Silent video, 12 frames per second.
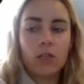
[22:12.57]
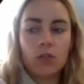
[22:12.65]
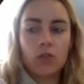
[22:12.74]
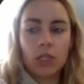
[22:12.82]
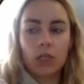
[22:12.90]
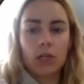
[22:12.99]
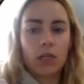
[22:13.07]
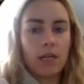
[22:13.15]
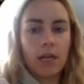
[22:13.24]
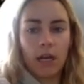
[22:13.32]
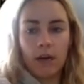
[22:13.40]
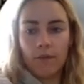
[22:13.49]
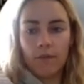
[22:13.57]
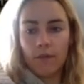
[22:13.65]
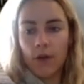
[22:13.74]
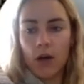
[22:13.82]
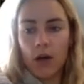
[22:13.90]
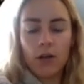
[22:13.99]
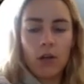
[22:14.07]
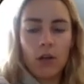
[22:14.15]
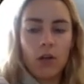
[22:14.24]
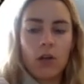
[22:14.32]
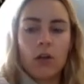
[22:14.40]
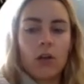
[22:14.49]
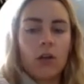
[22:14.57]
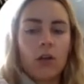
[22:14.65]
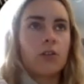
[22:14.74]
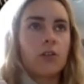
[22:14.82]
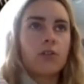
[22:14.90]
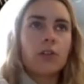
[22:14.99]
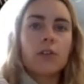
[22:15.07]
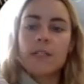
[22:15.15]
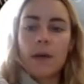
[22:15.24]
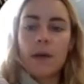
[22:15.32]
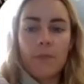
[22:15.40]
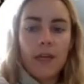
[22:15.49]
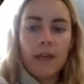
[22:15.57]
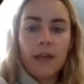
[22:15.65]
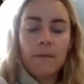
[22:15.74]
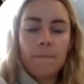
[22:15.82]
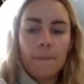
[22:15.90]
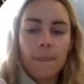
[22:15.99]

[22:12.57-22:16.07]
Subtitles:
trigger a negative thought, trigger something.